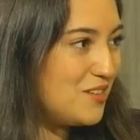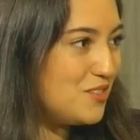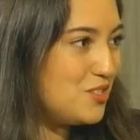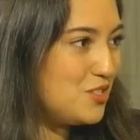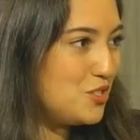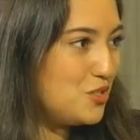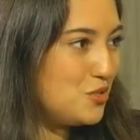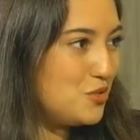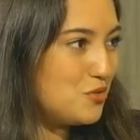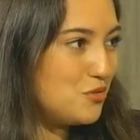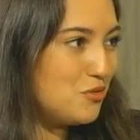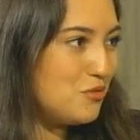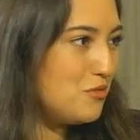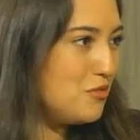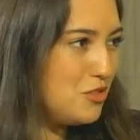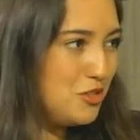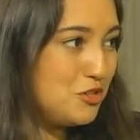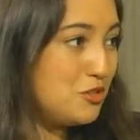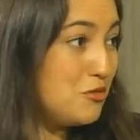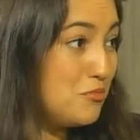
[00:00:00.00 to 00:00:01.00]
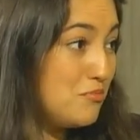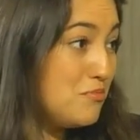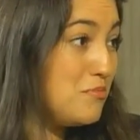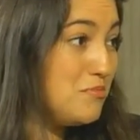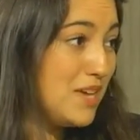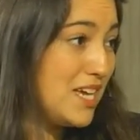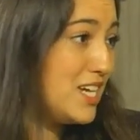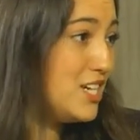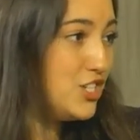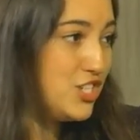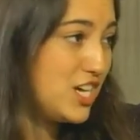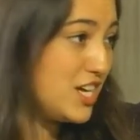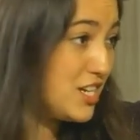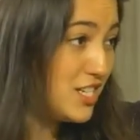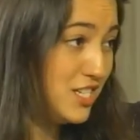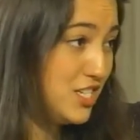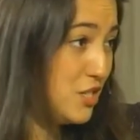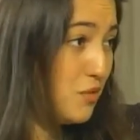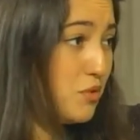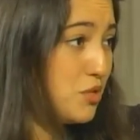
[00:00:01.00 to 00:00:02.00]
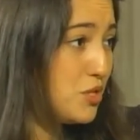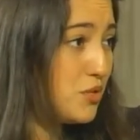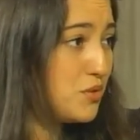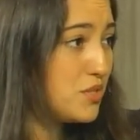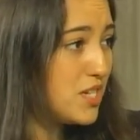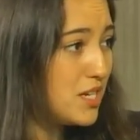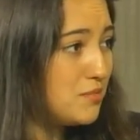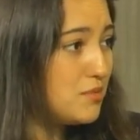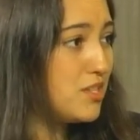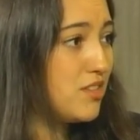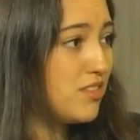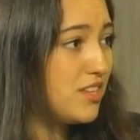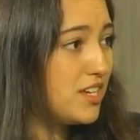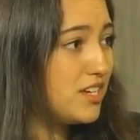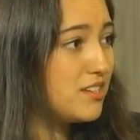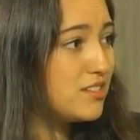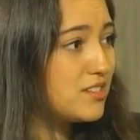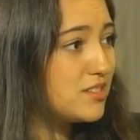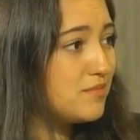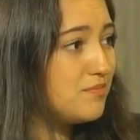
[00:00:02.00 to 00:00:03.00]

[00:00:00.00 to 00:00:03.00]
to, you know, manage how to deal with those types of things.